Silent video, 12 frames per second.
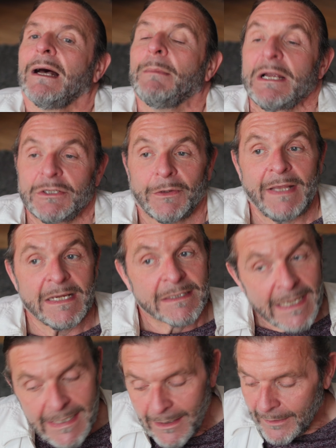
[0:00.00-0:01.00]
Make sure I've got the
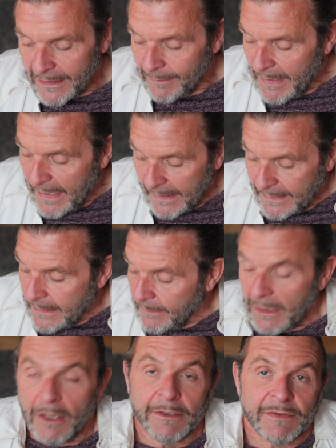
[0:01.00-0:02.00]
SD card in the bag, and then I'm
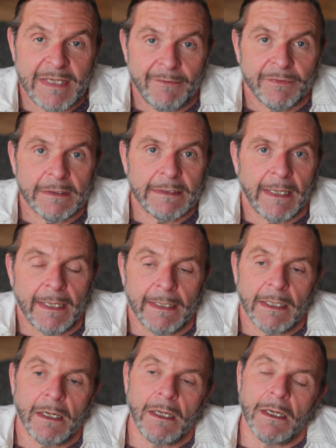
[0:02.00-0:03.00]
kind of set for the
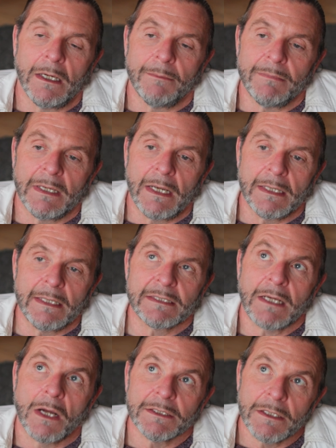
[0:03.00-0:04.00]
day. It's
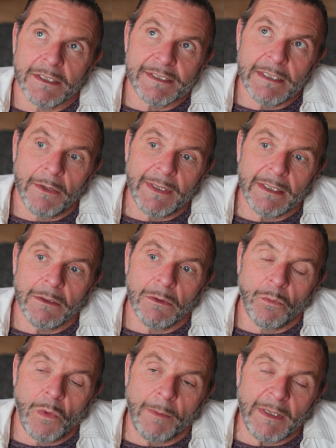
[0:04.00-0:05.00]
kind of nice knowing
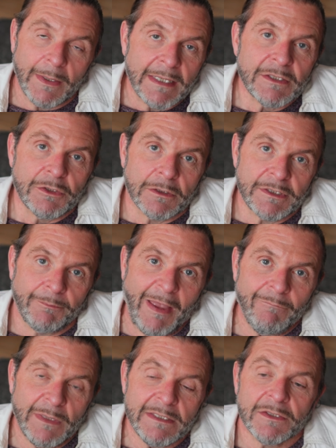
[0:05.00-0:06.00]
what I'm going into, because I
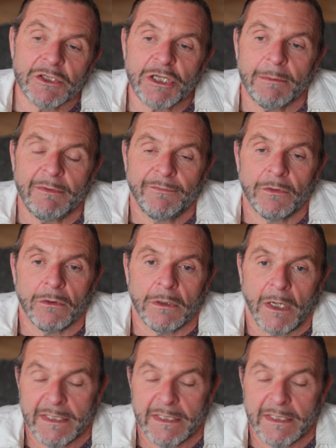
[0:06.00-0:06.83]
haven't been to the show before.